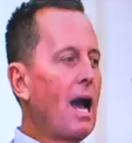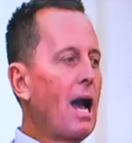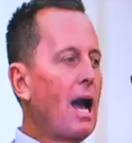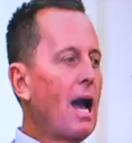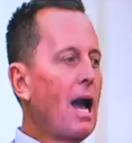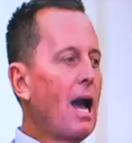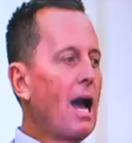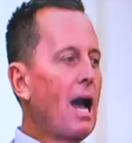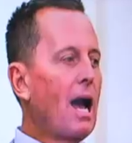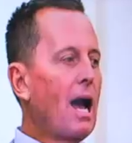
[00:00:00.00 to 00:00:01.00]

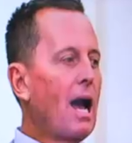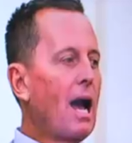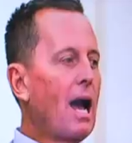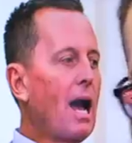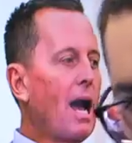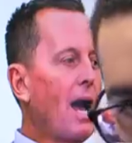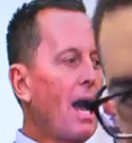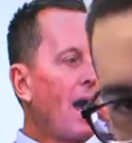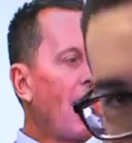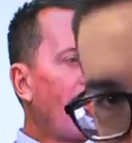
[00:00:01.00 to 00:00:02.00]

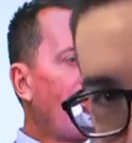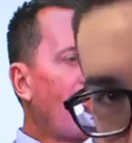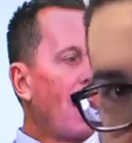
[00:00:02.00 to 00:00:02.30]
(silent)